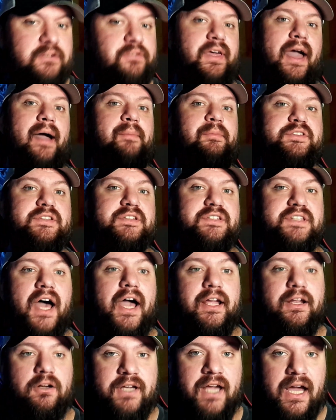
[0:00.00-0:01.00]
the Hamilton
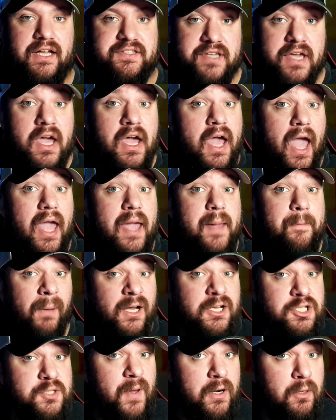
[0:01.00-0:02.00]
Tiger Cats. A
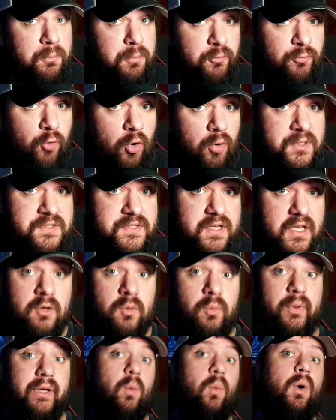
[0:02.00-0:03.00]
much better performance
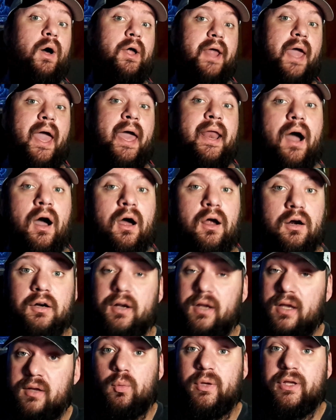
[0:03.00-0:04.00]
in week 1 and
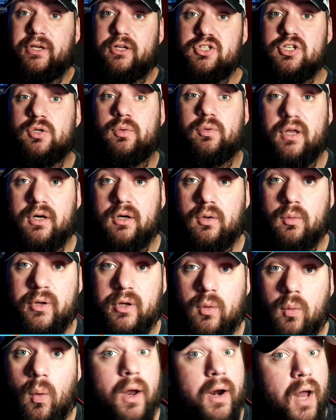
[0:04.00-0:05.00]
in week 2 than in
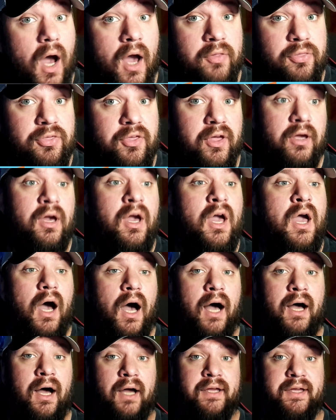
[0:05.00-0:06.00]
week 1, I think,
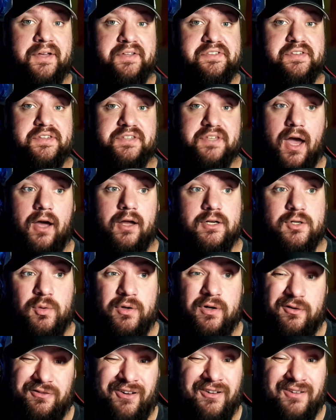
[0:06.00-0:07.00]
against
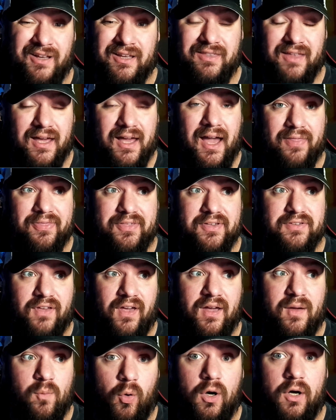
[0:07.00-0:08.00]
Saskatchewan. It felt like they had this
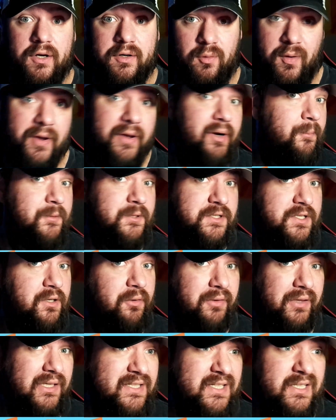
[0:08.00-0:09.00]
game won right up
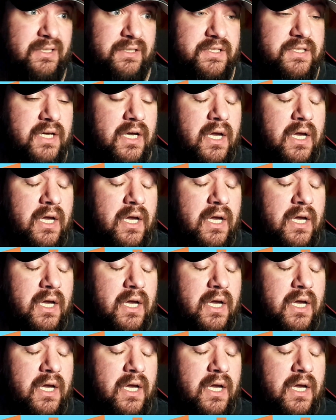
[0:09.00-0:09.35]
until they didn't.